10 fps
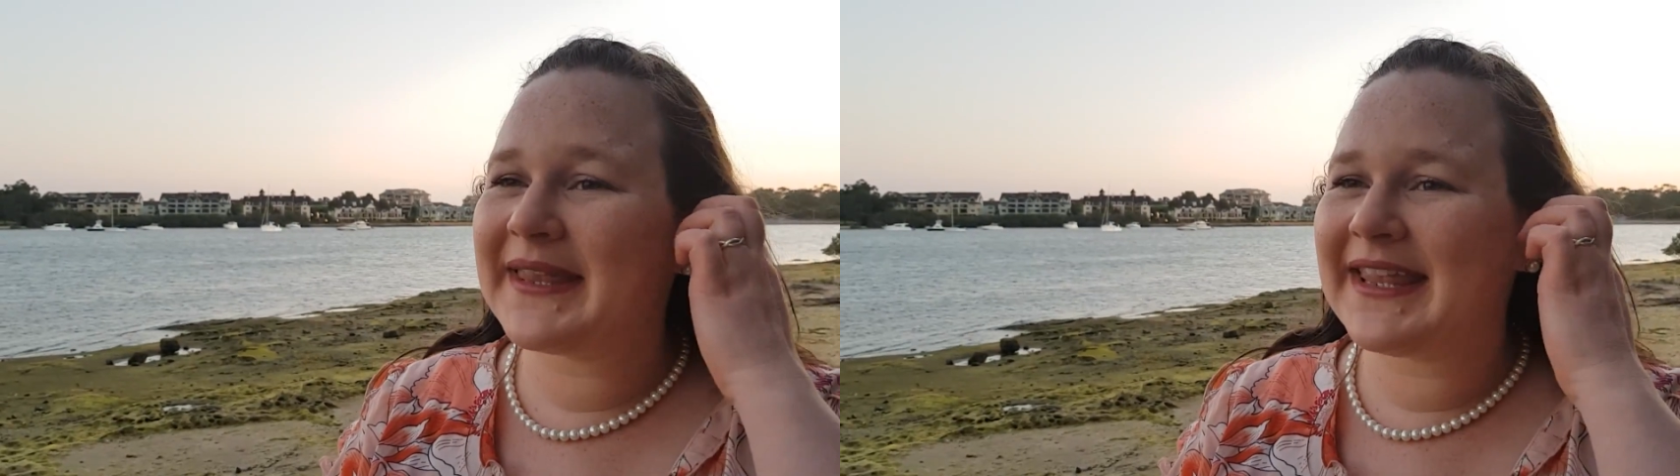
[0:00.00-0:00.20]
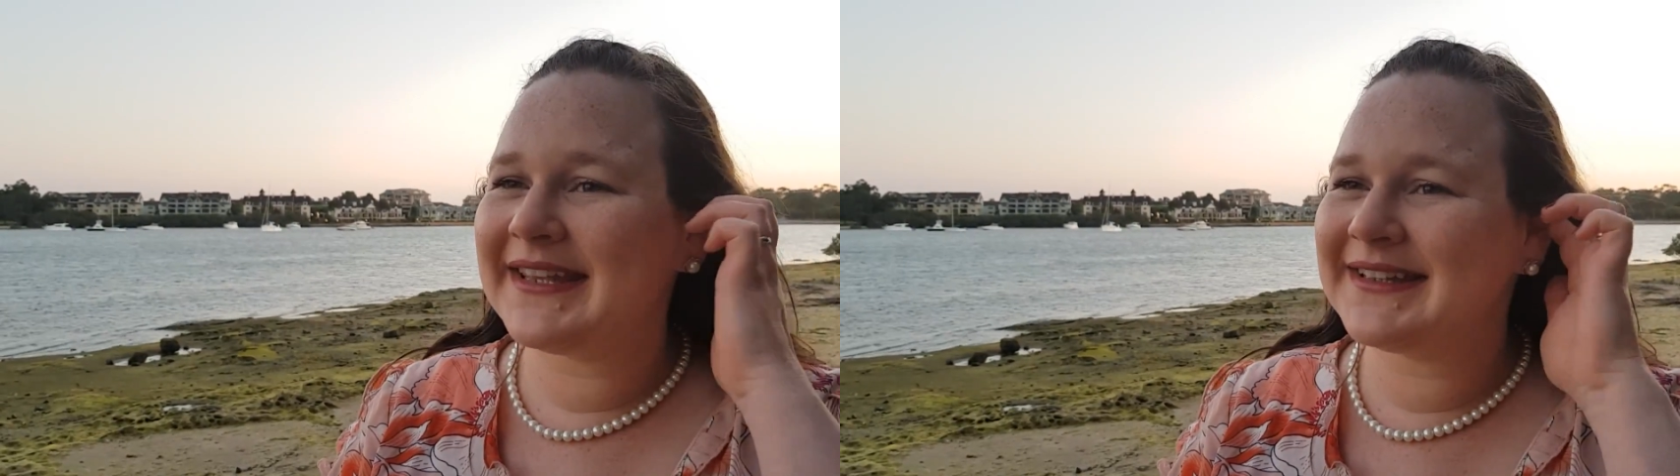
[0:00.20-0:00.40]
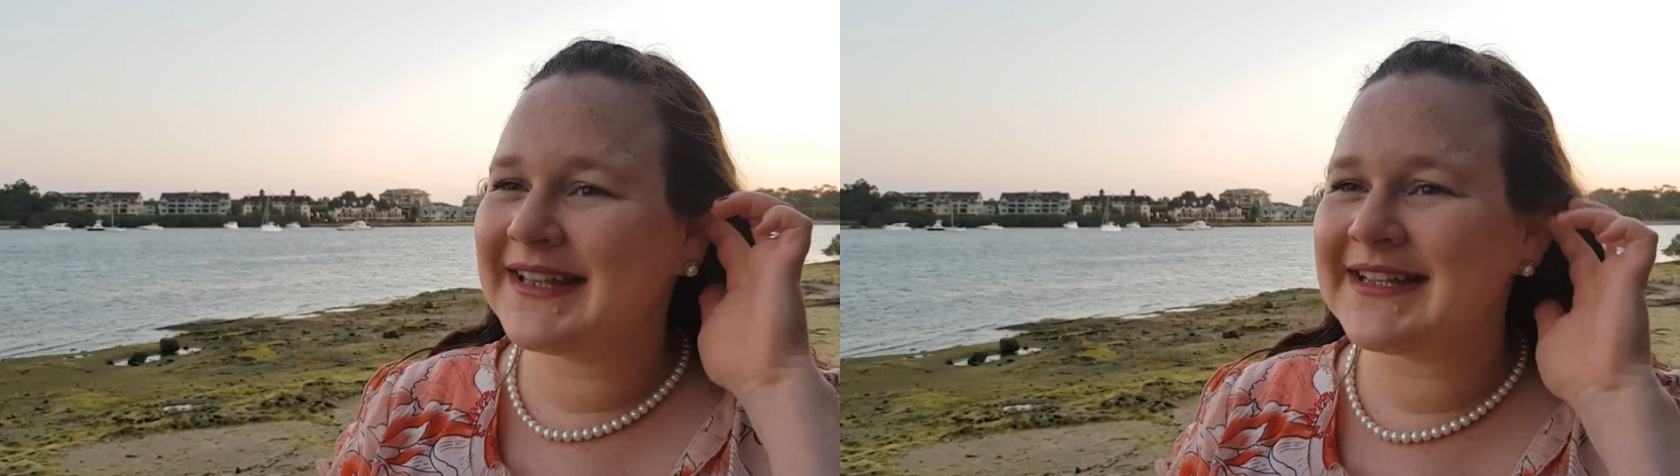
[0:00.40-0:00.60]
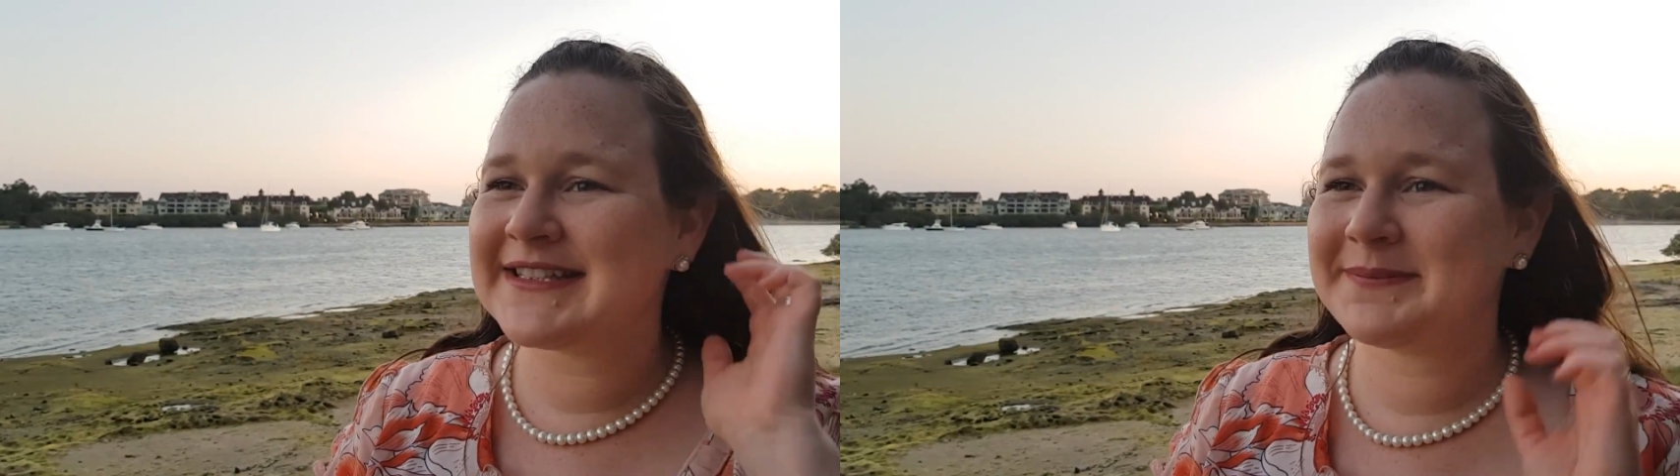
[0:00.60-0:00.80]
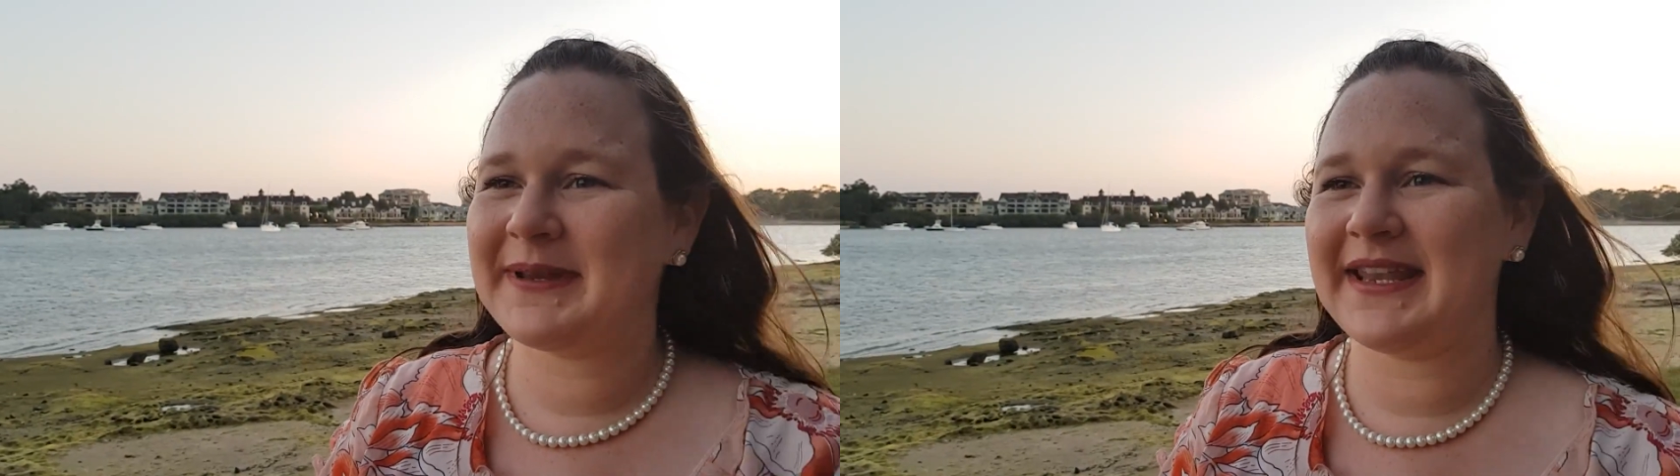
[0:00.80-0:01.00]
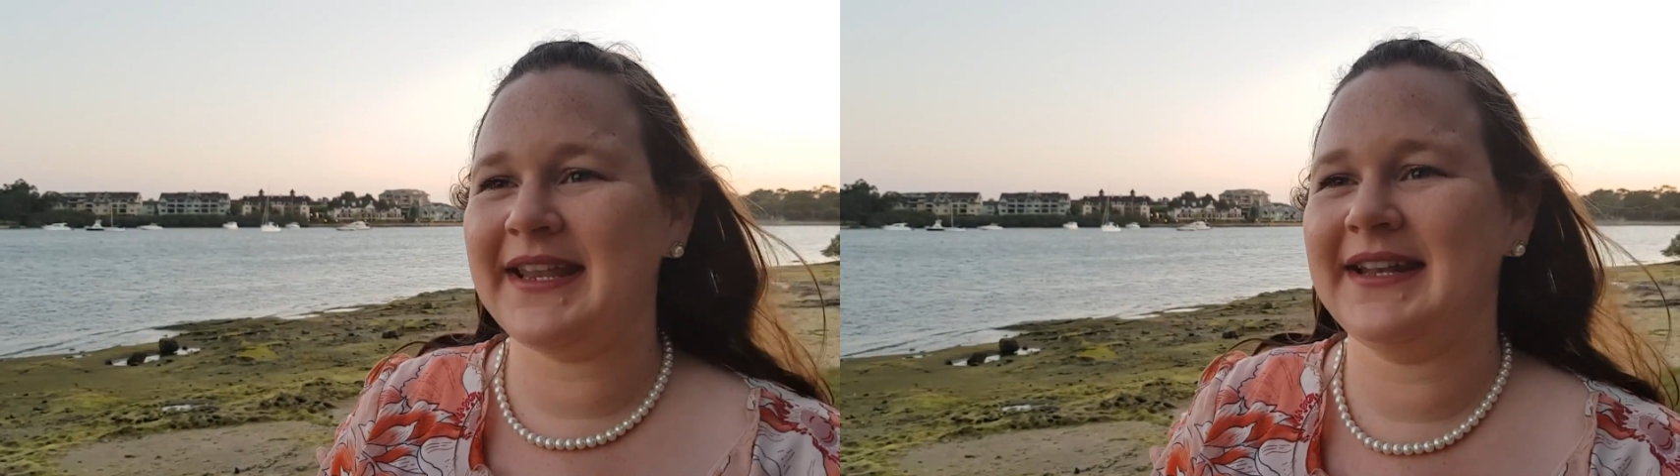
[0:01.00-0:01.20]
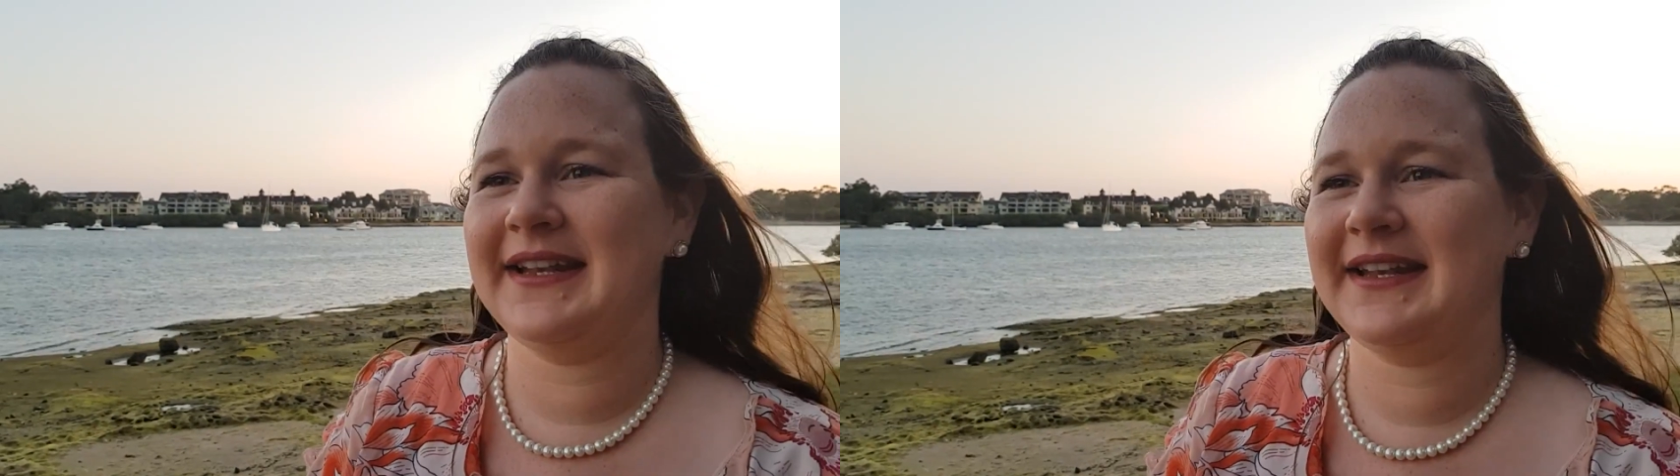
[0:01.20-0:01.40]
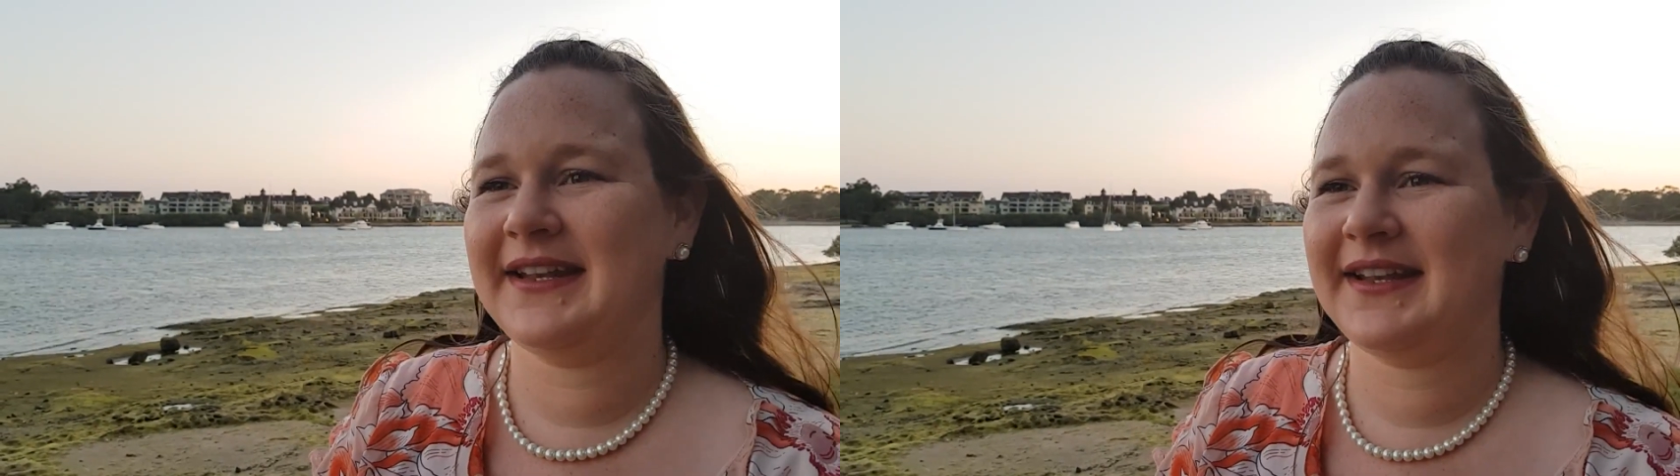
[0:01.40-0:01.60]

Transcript: kin, let's begin.